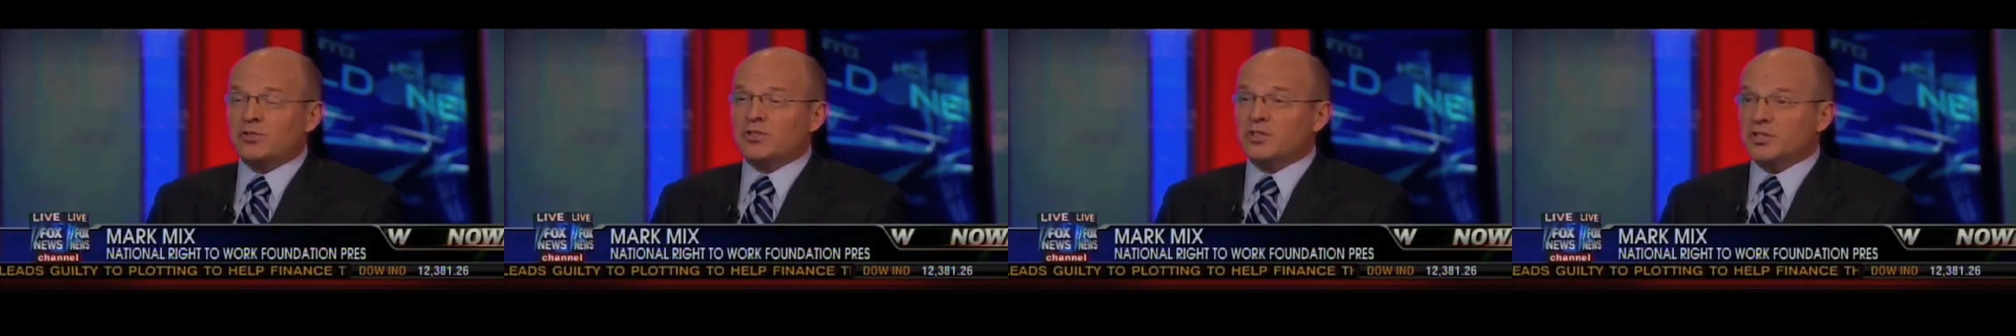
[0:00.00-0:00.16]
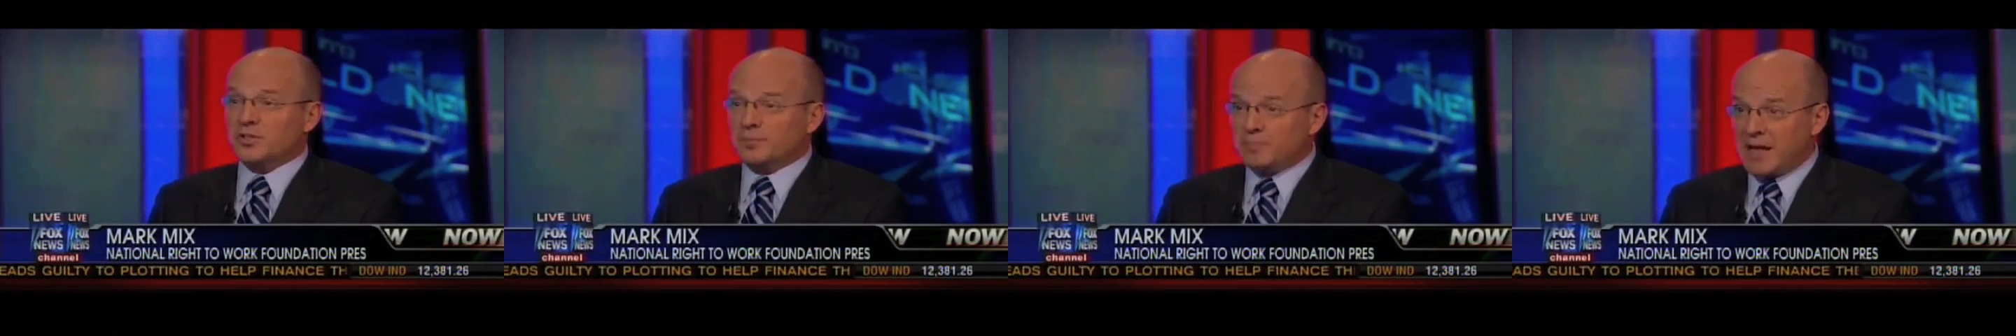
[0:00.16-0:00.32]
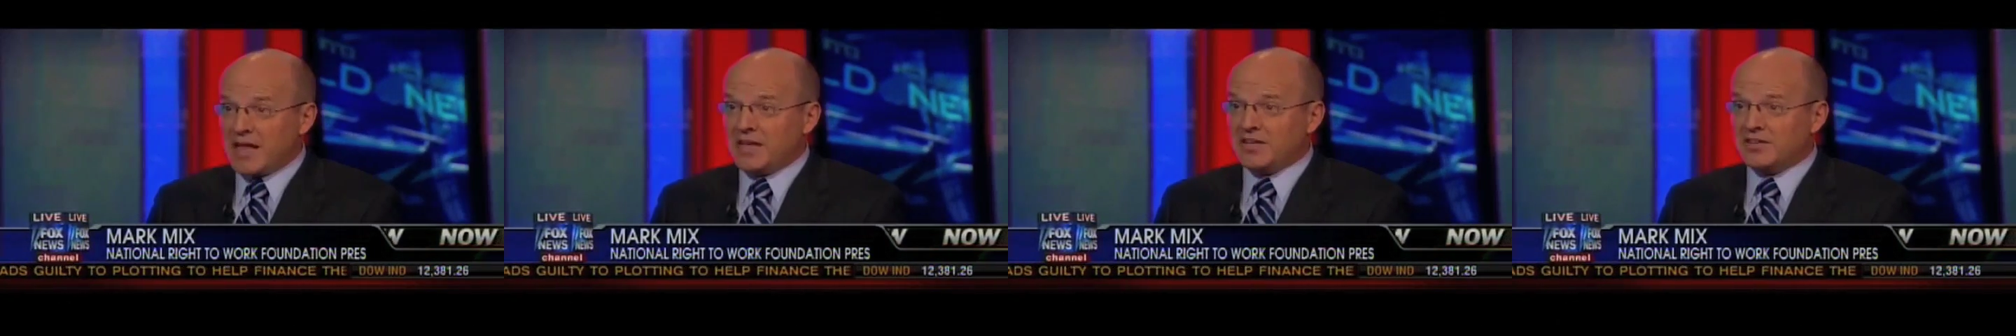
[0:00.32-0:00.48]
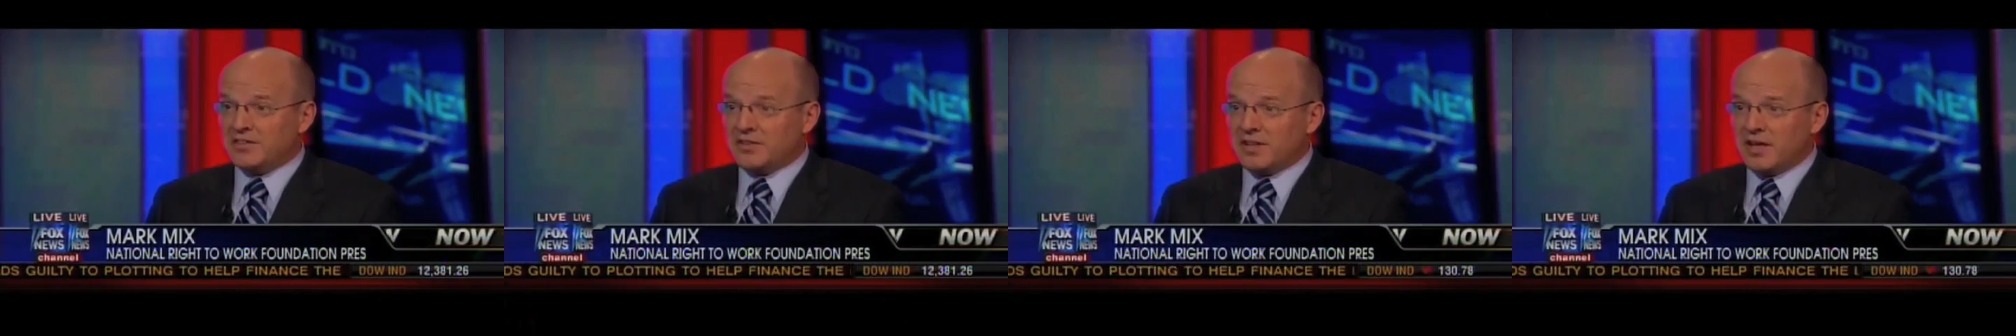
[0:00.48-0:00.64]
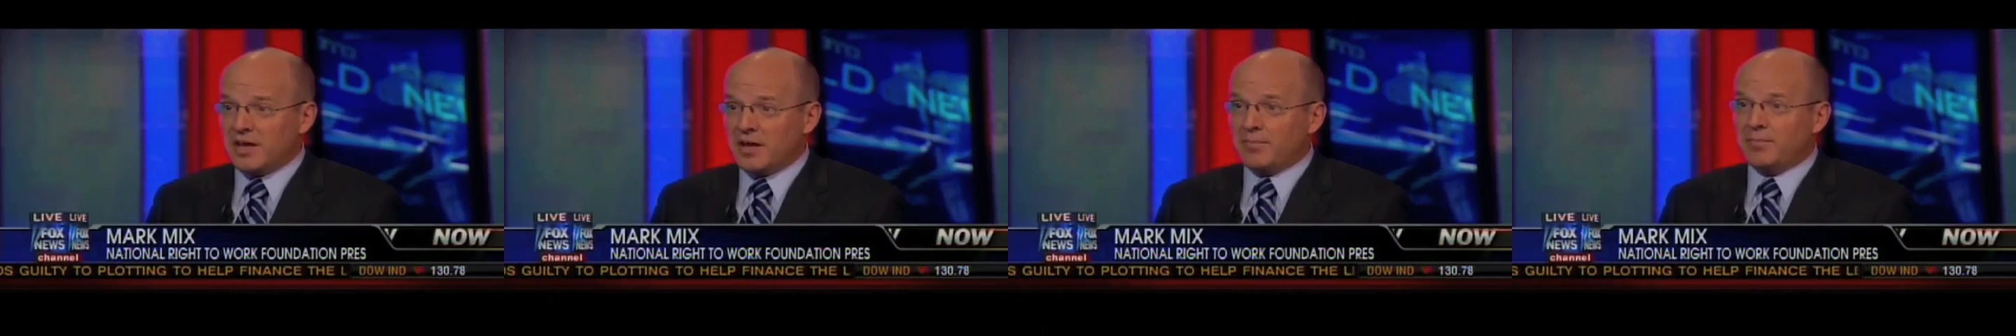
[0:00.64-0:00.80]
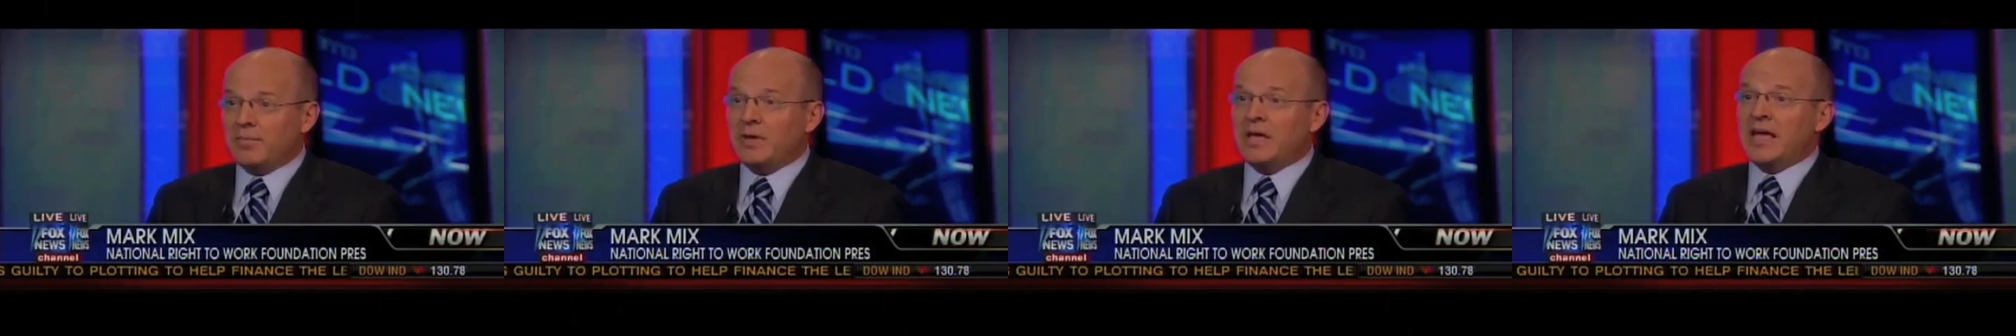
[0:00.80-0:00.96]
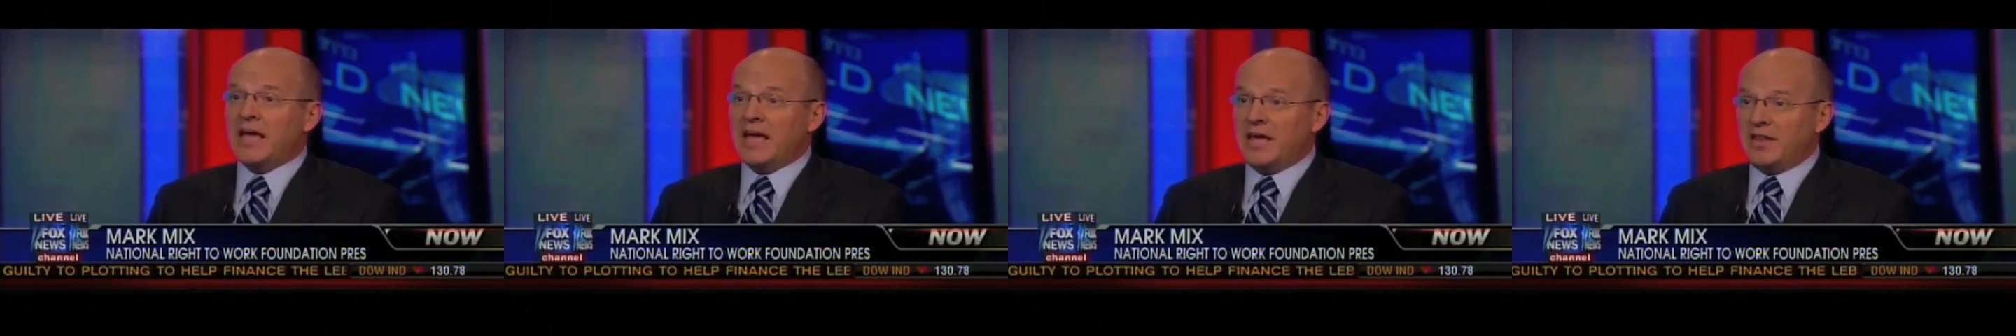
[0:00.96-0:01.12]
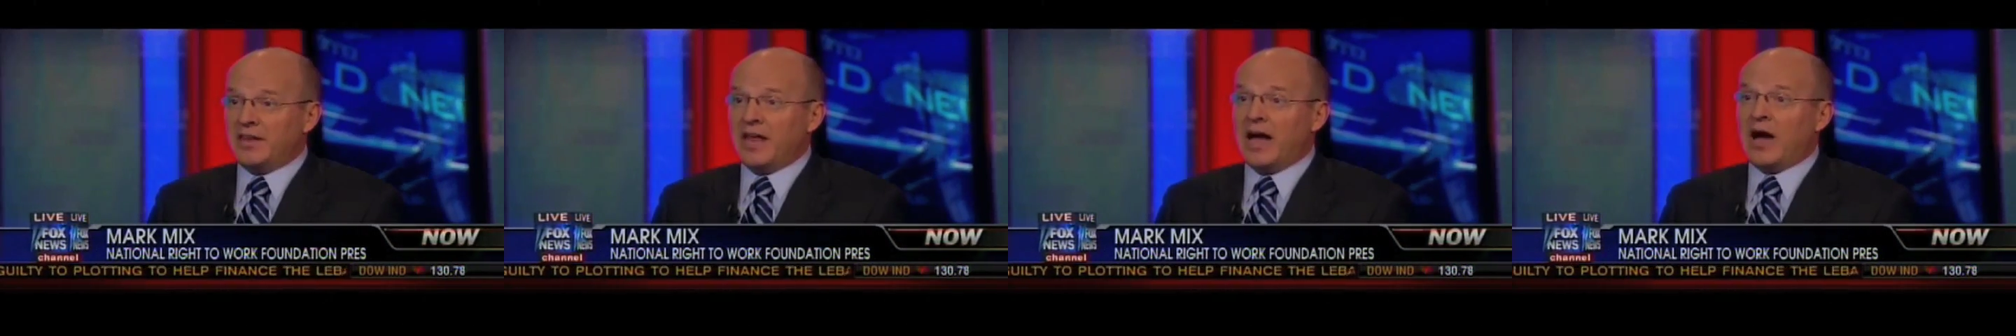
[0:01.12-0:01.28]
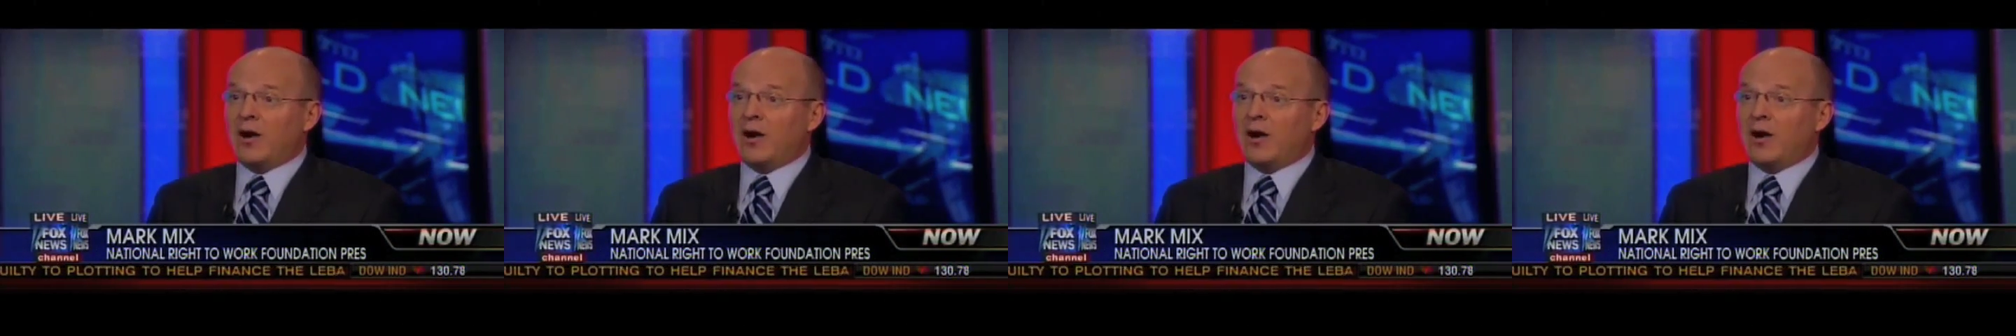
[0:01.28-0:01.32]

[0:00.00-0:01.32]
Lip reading: suspends them and